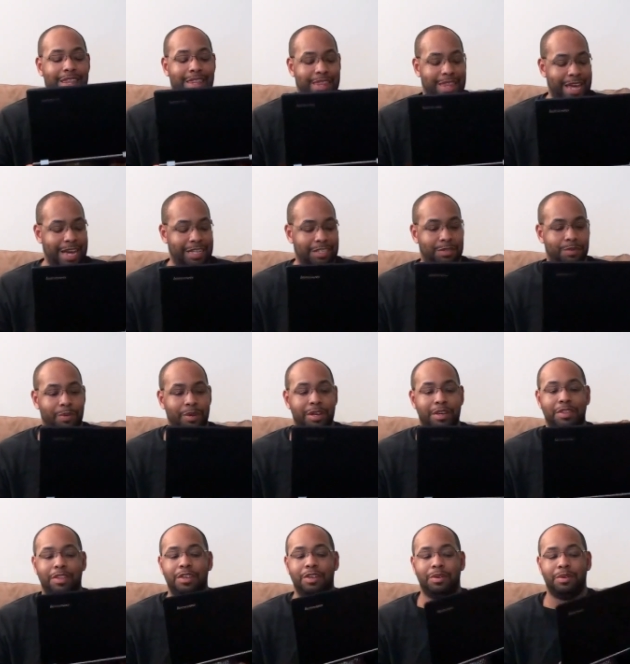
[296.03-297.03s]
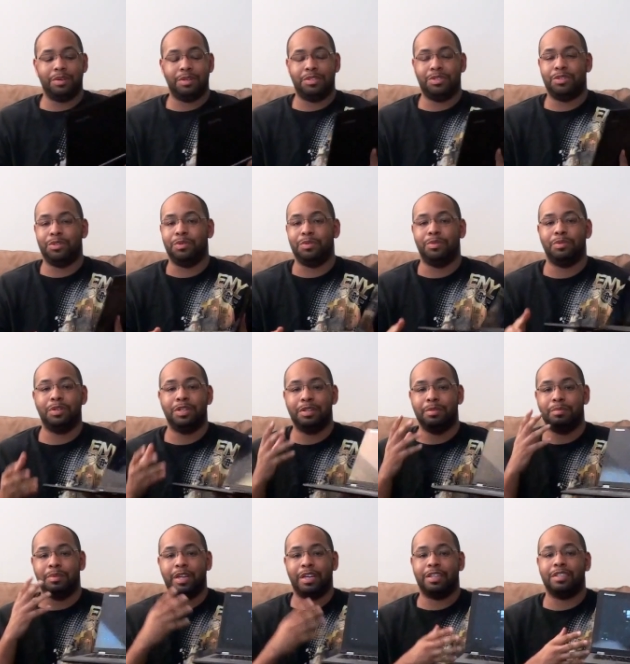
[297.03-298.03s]
That's where the Yoga two
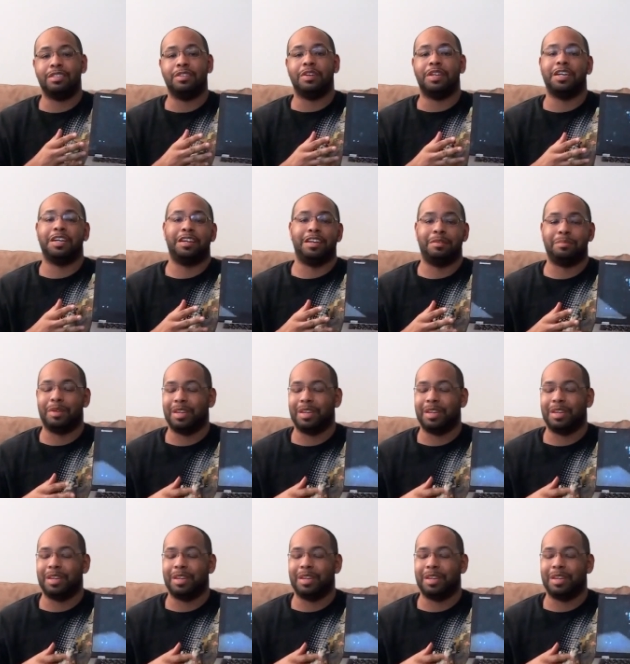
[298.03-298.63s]
is going to come